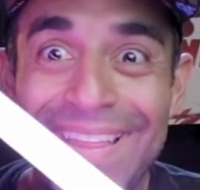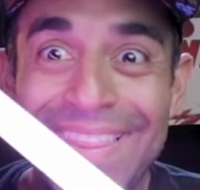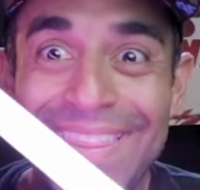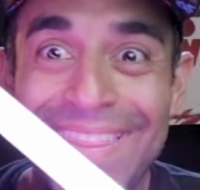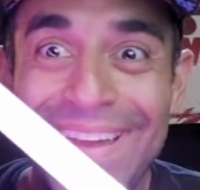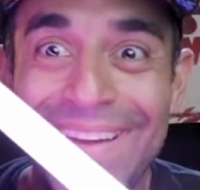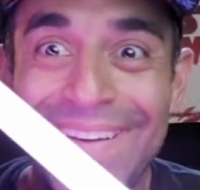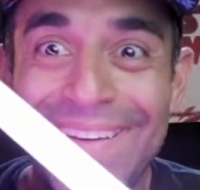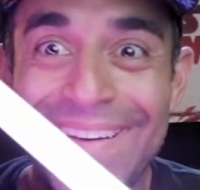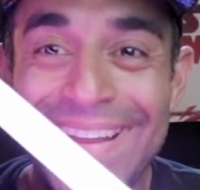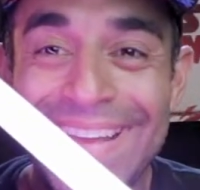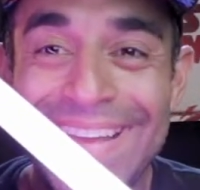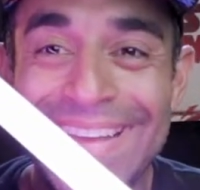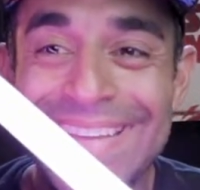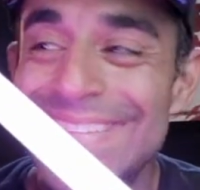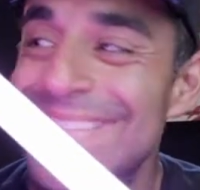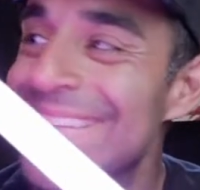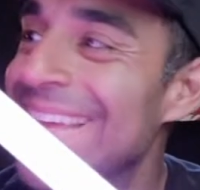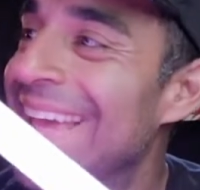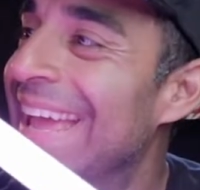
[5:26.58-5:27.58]
there it
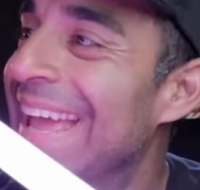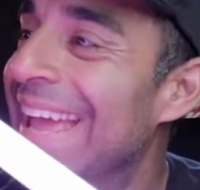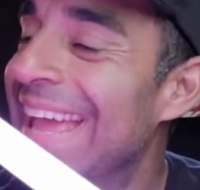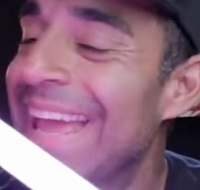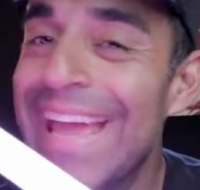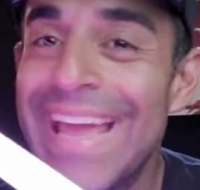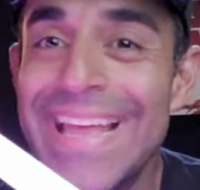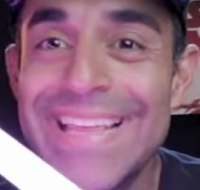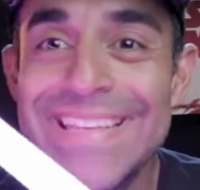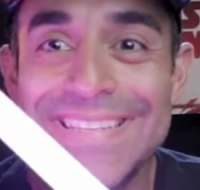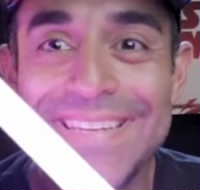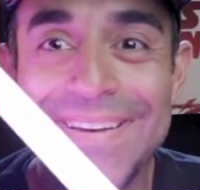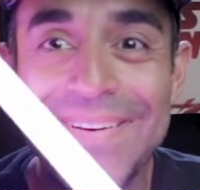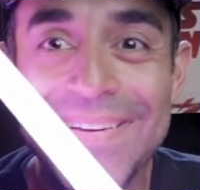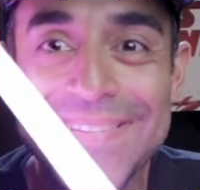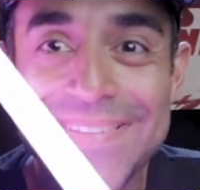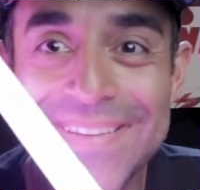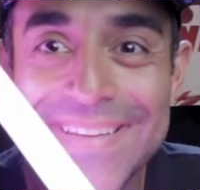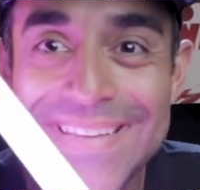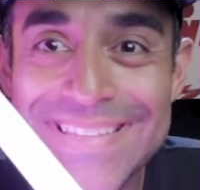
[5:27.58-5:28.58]
is. So
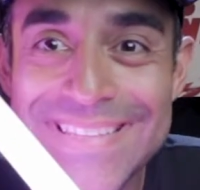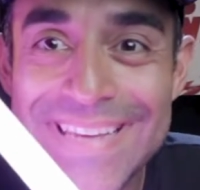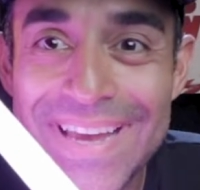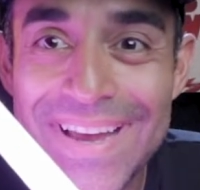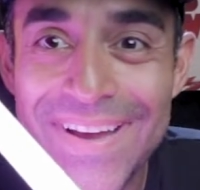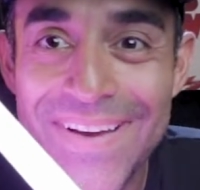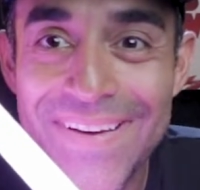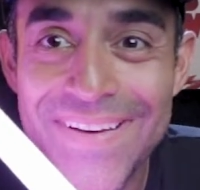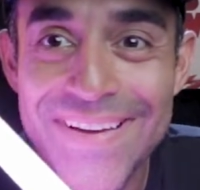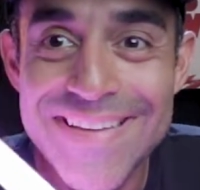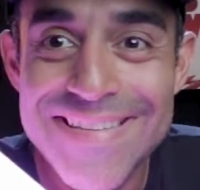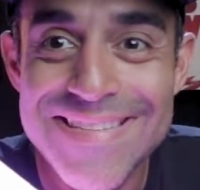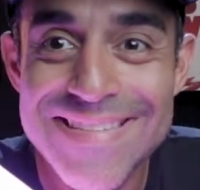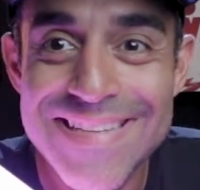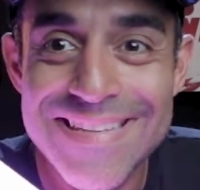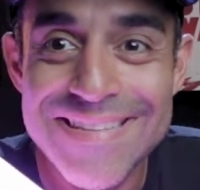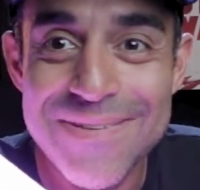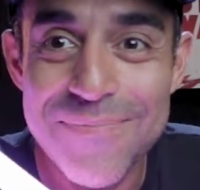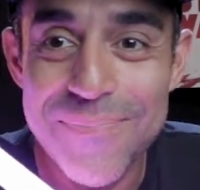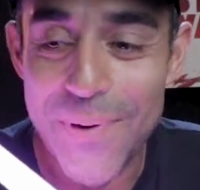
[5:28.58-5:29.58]
as you can tell, it's
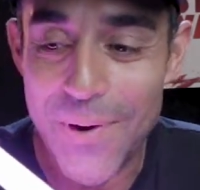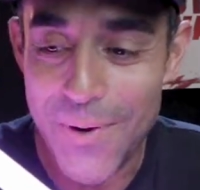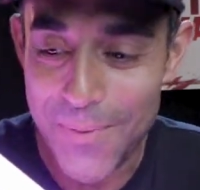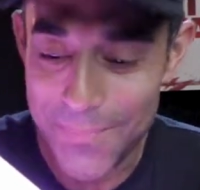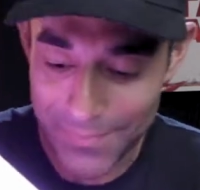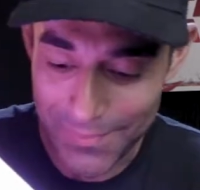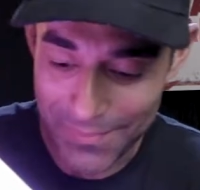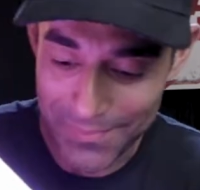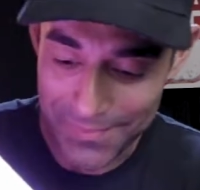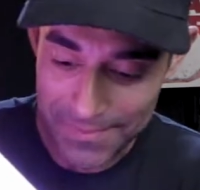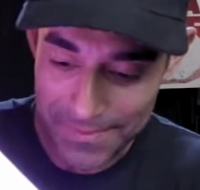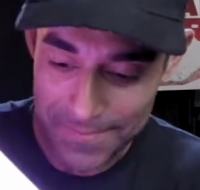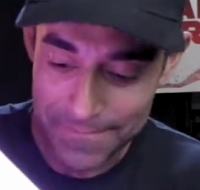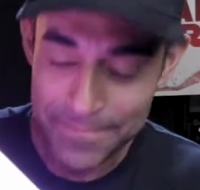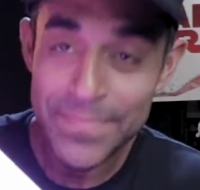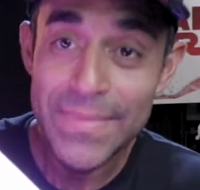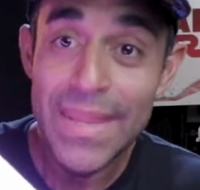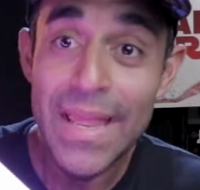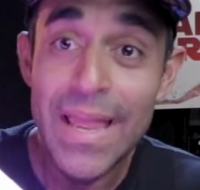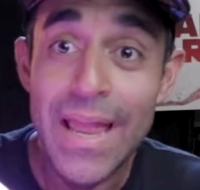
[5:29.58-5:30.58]
set to purple.
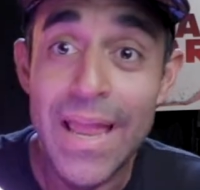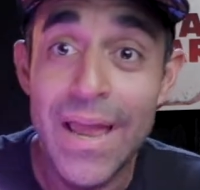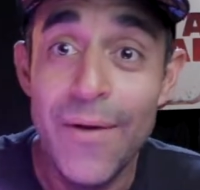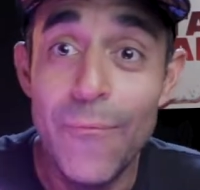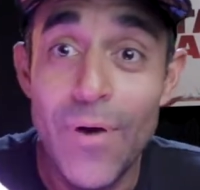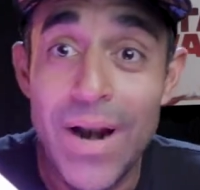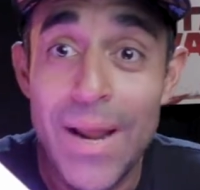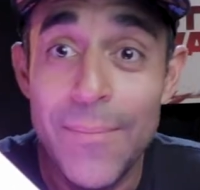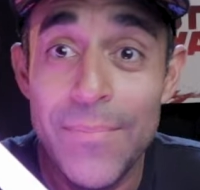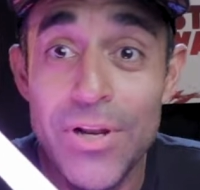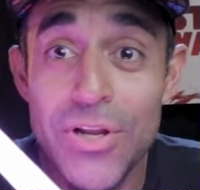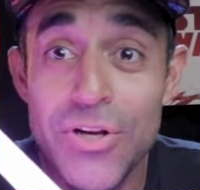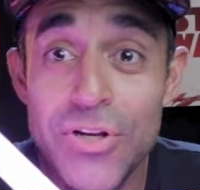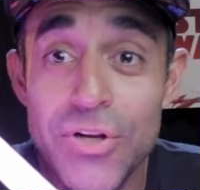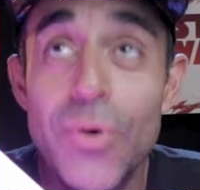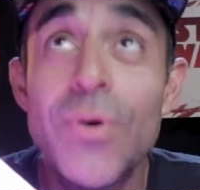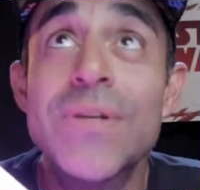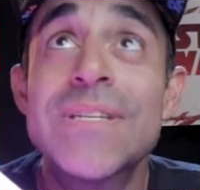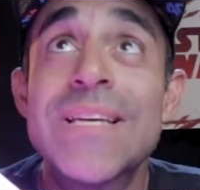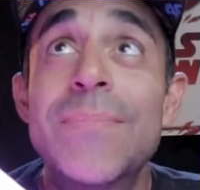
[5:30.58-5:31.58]
And what I'm gonna
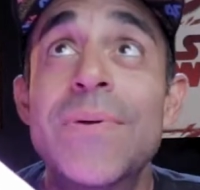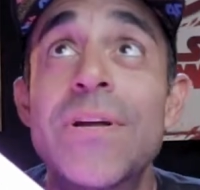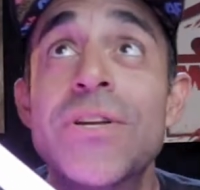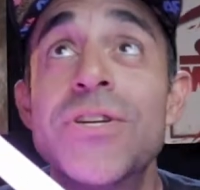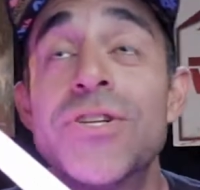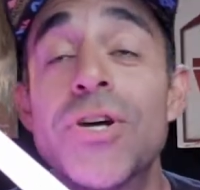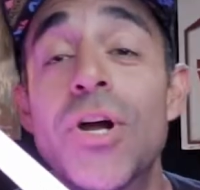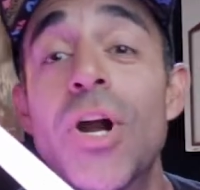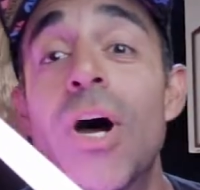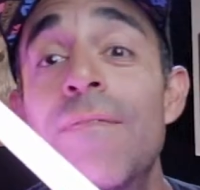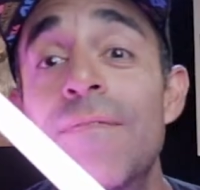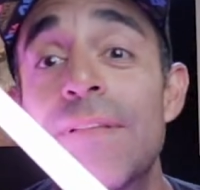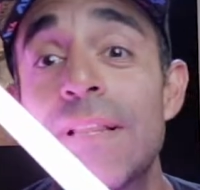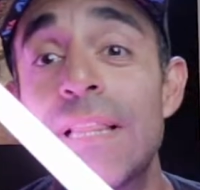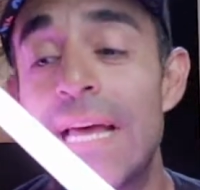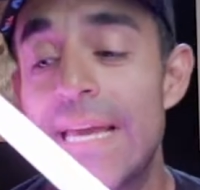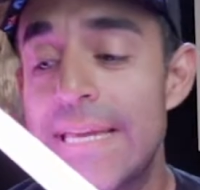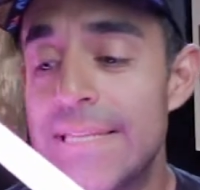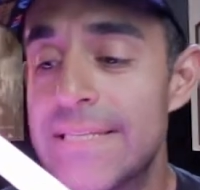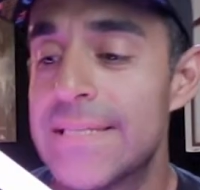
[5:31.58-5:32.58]
do is I'm gonna shut off the
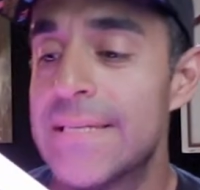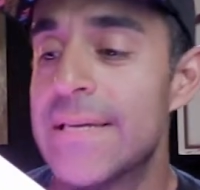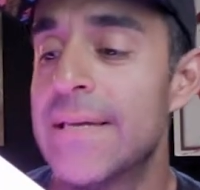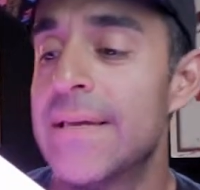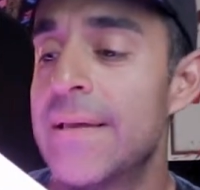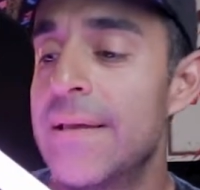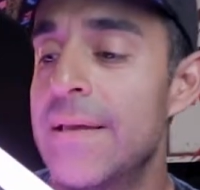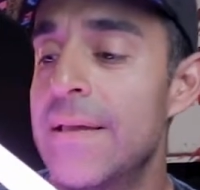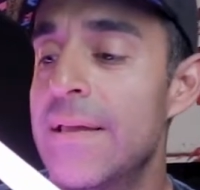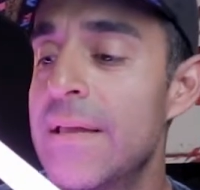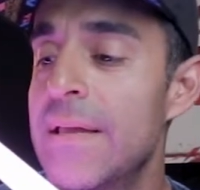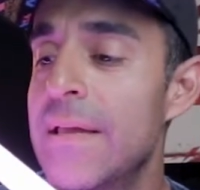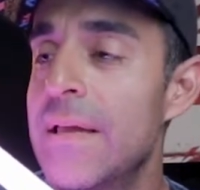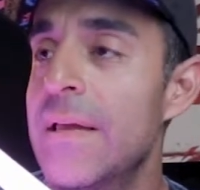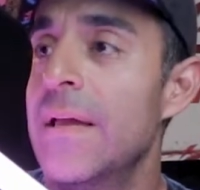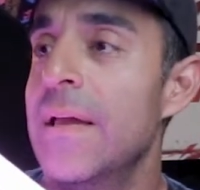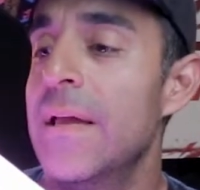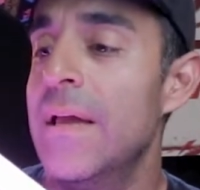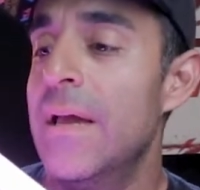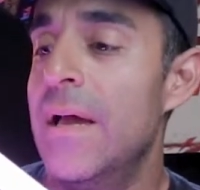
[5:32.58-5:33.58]
lights,
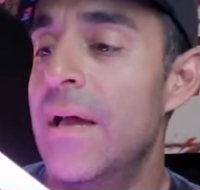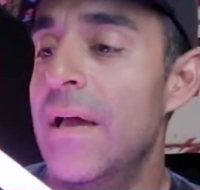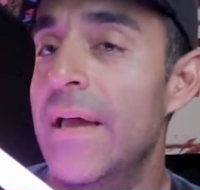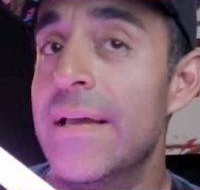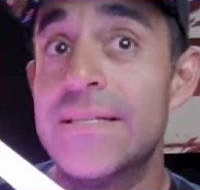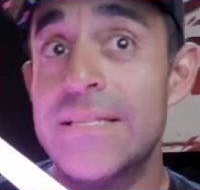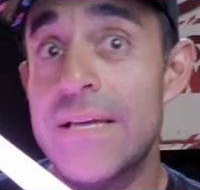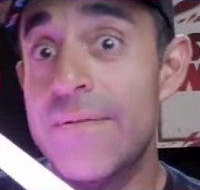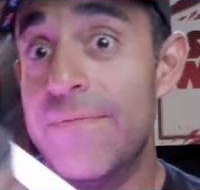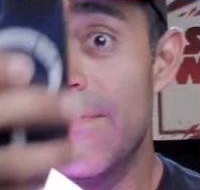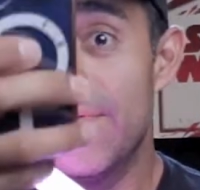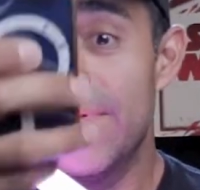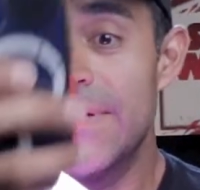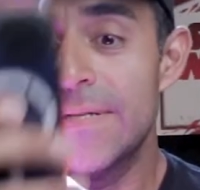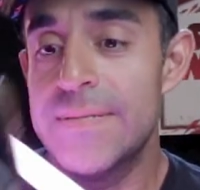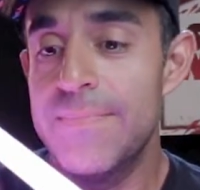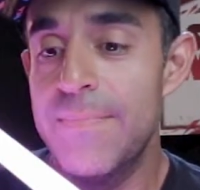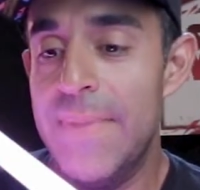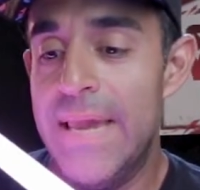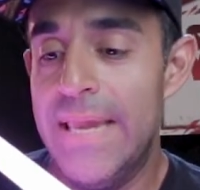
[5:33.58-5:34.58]
except for
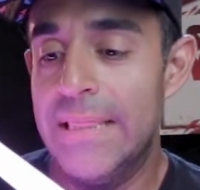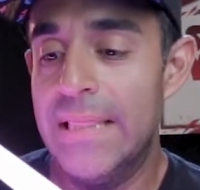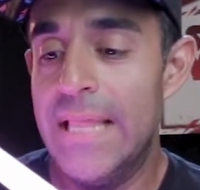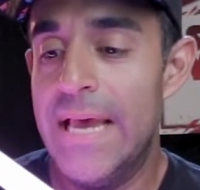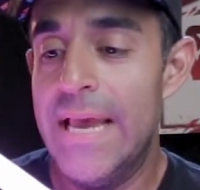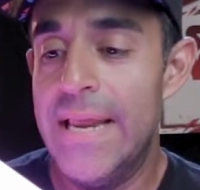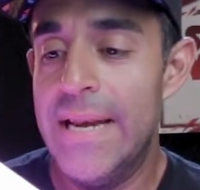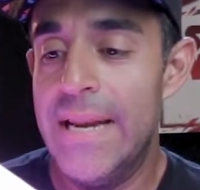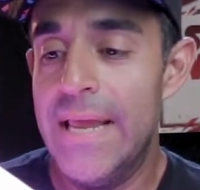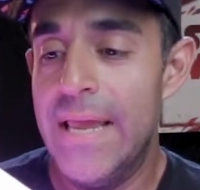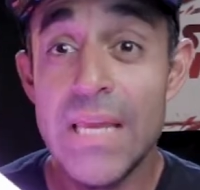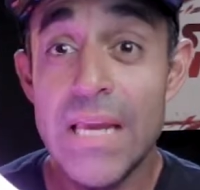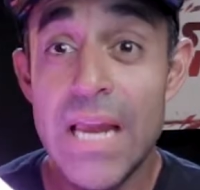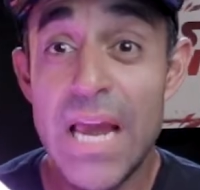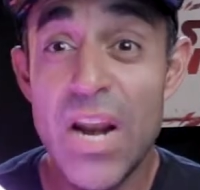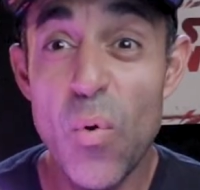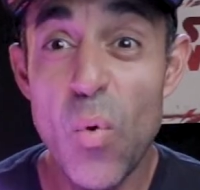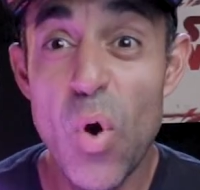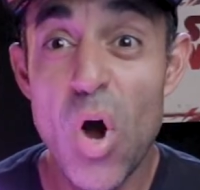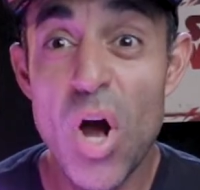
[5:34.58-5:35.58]
this main light,
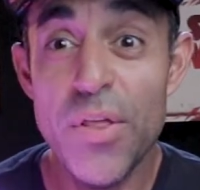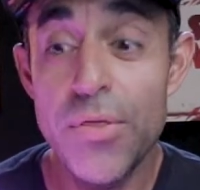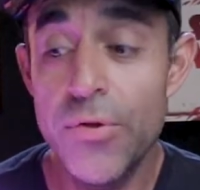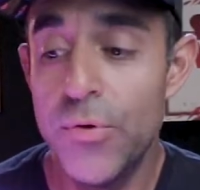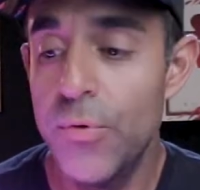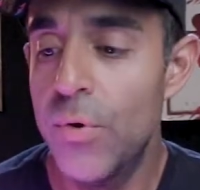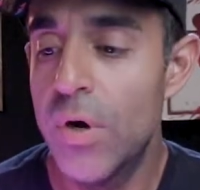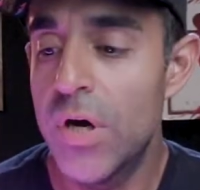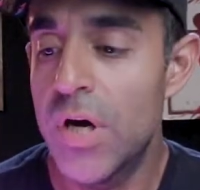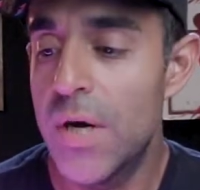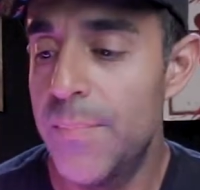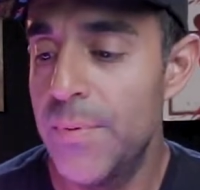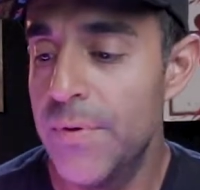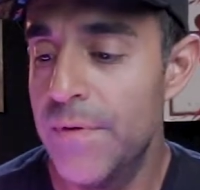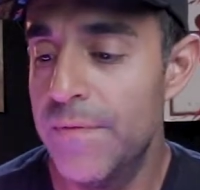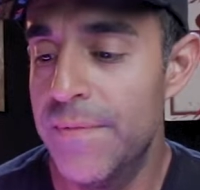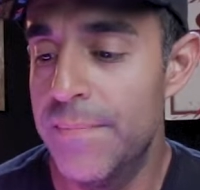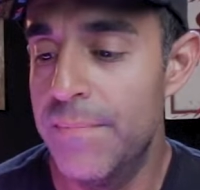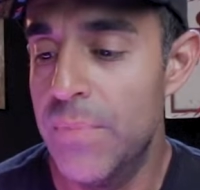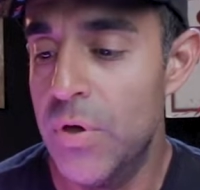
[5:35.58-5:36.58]
kind of walk through a couple
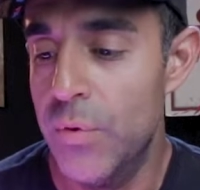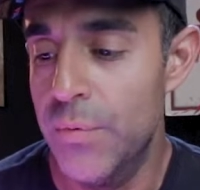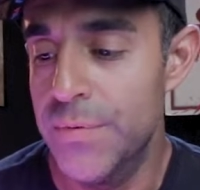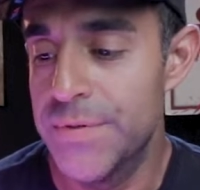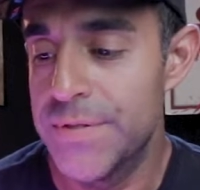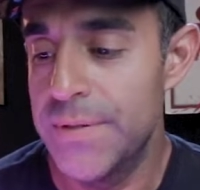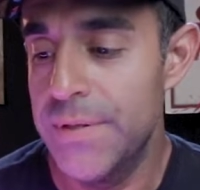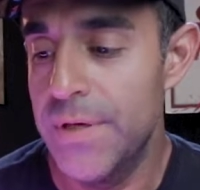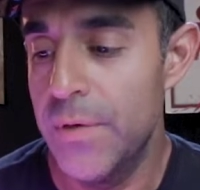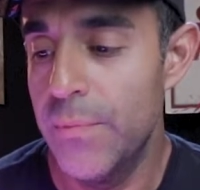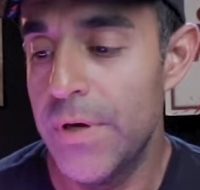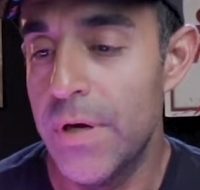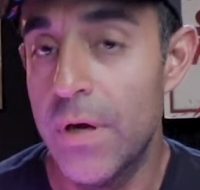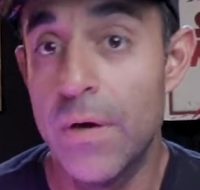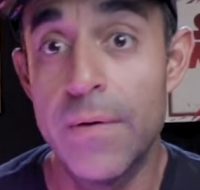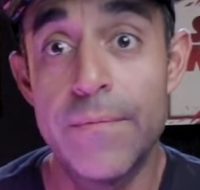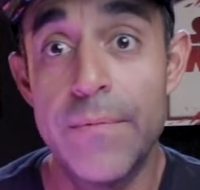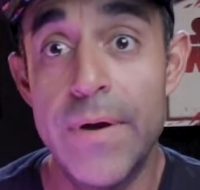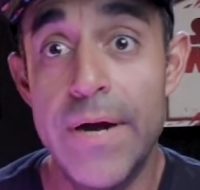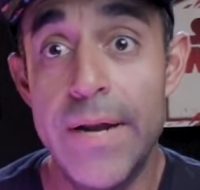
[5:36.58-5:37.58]
of the modes. Here we
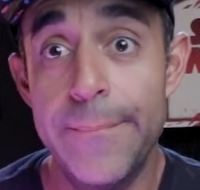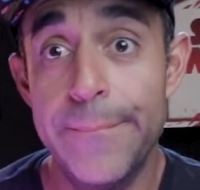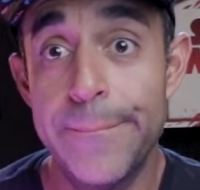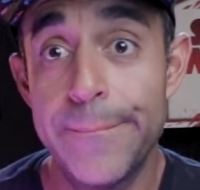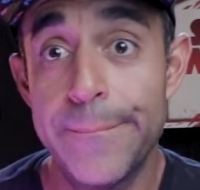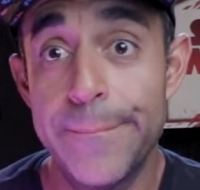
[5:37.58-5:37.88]
go, ready?